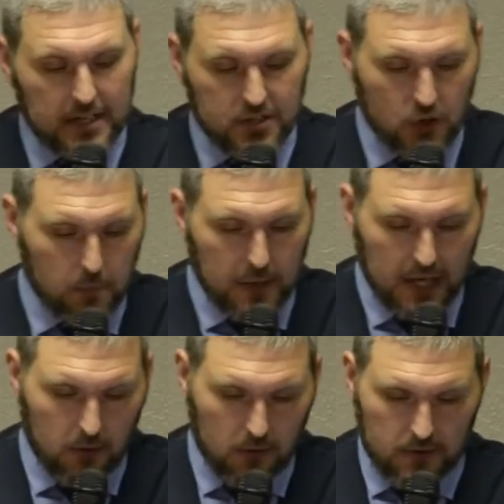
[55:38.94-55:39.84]
has no
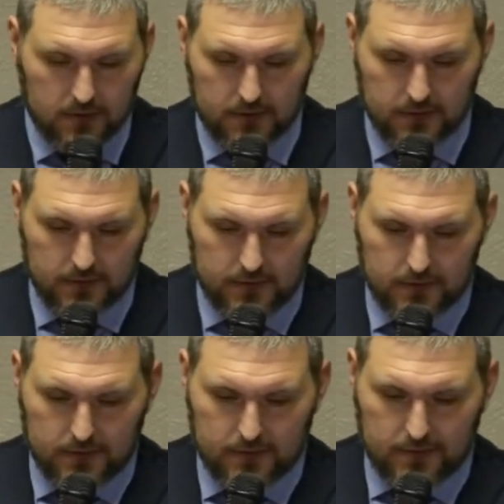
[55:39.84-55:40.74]
power
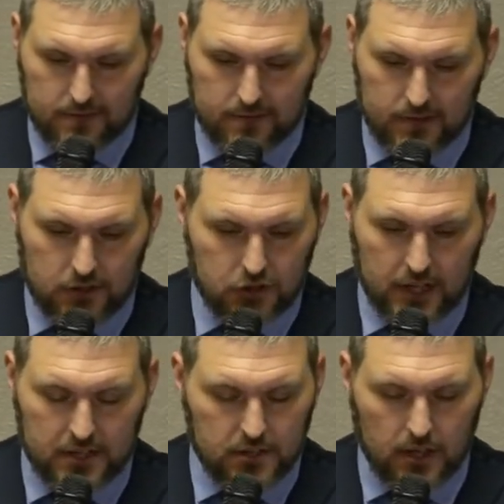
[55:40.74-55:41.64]
to
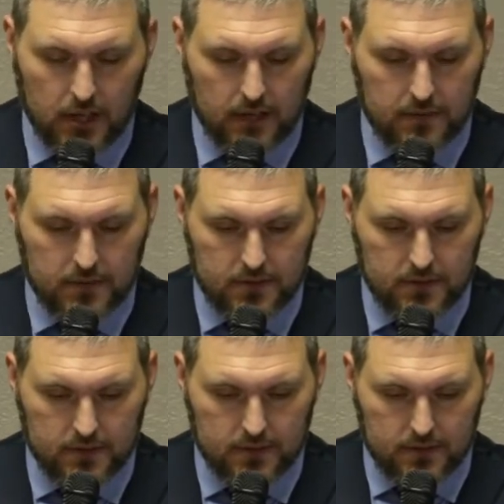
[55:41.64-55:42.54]
change lives,
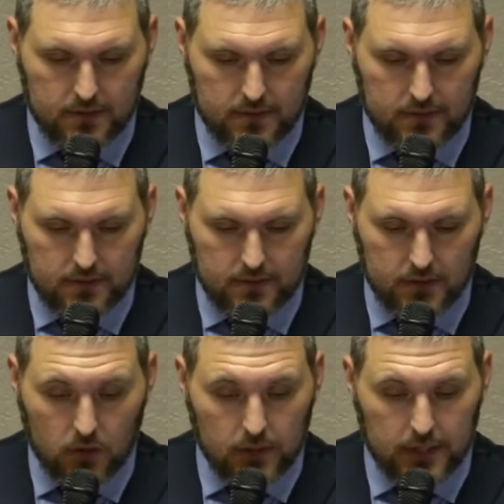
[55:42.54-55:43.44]

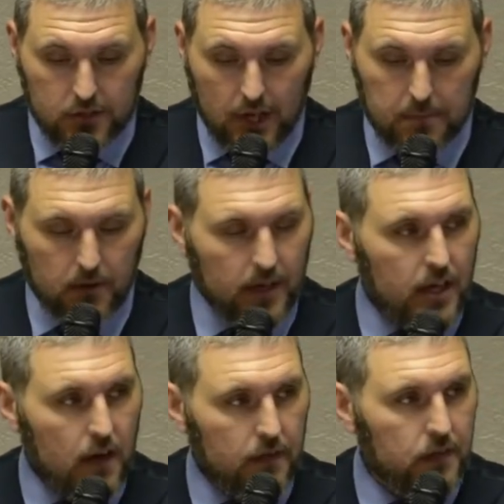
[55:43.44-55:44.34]
only to chop your head
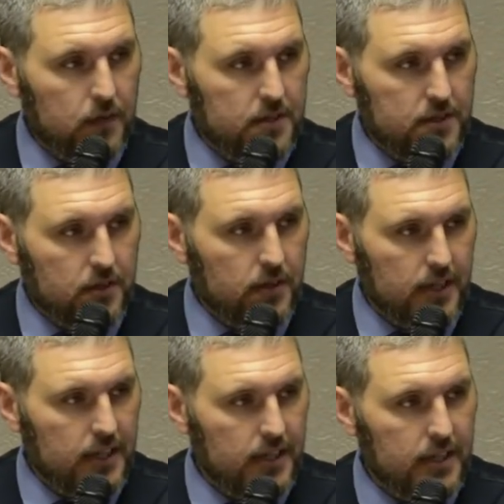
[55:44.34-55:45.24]
off if you disagree.